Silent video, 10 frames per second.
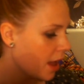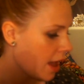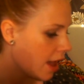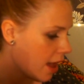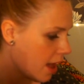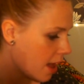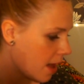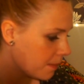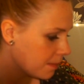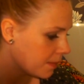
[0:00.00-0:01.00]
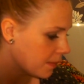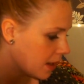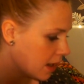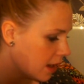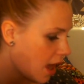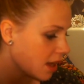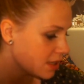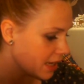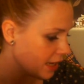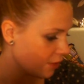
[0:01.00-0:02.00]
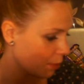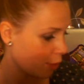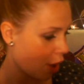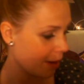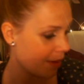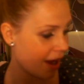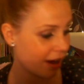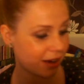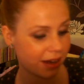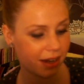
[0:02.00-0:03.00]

Um, lastly from Primark,